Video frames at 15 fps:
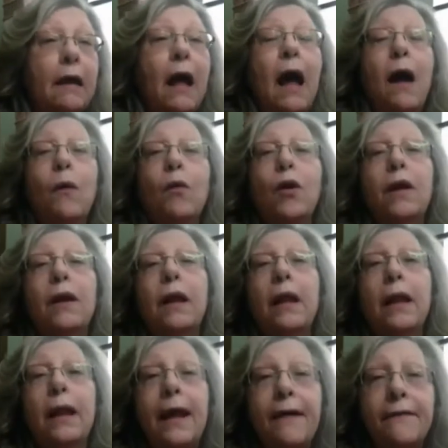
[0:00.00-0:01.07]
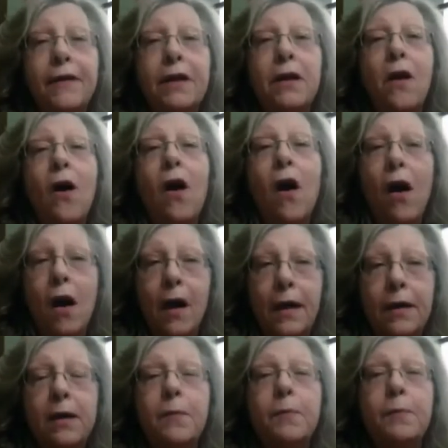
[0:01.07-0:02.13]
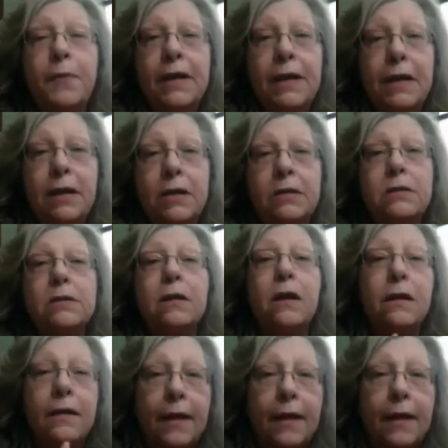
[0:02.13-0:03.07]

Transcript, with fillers: I want eleven aught beads,